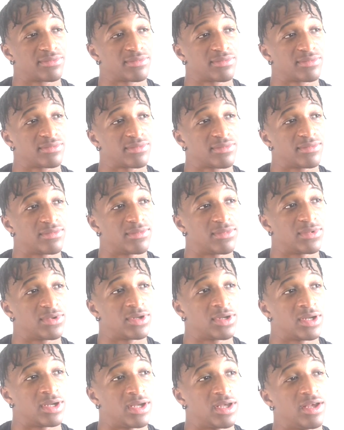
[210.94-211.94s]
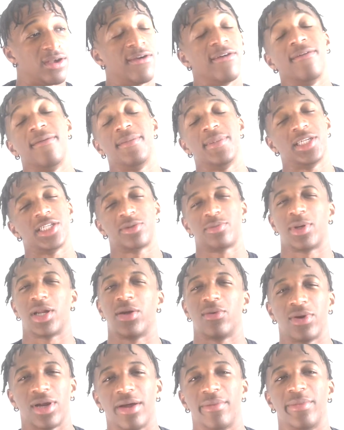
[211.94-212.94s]
Let me
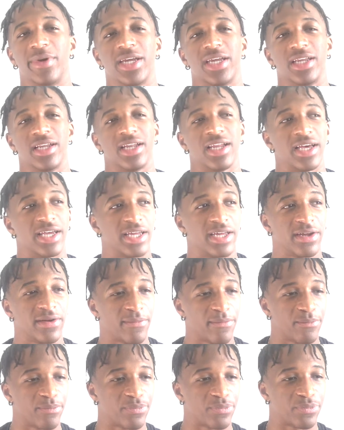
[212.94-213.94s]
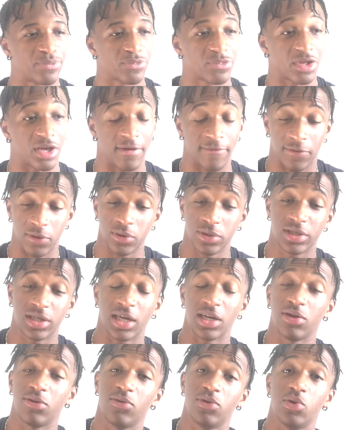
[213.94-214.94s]
explain what I mean. Like, if you
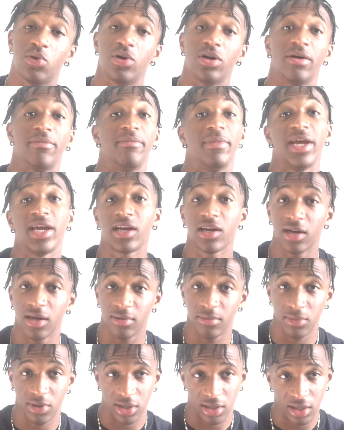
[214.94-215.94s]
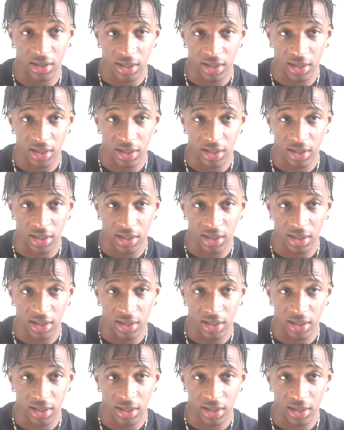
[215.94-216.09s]
say you're doing a makeup,